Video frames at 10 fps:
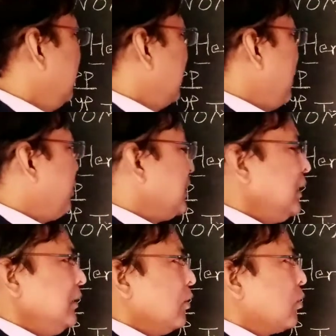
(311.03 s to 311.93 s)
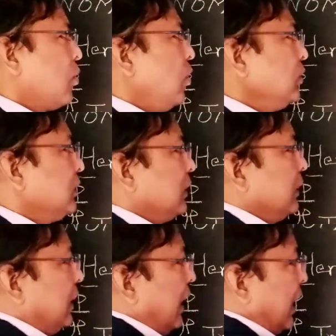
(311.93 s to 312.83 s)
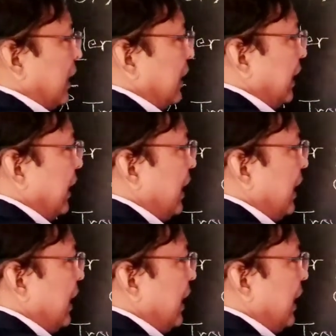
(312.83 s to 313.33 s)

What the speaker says: represent cos and